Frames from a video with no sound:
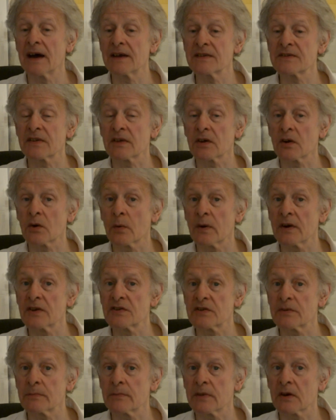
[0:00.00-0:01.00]
answer the
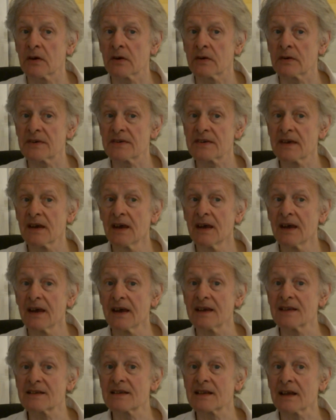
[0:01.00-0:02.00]
question because
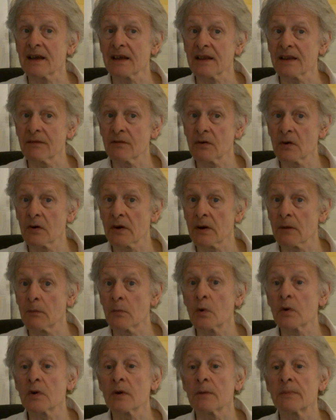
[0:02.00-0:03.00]
it's like they've got a
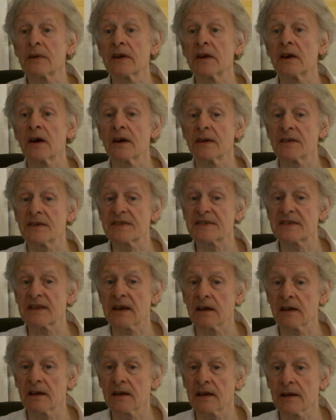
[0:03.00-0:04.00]
more complete
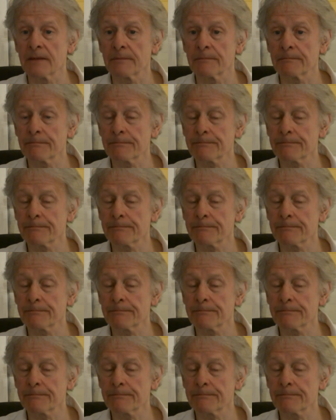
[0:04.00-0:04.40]
understanding.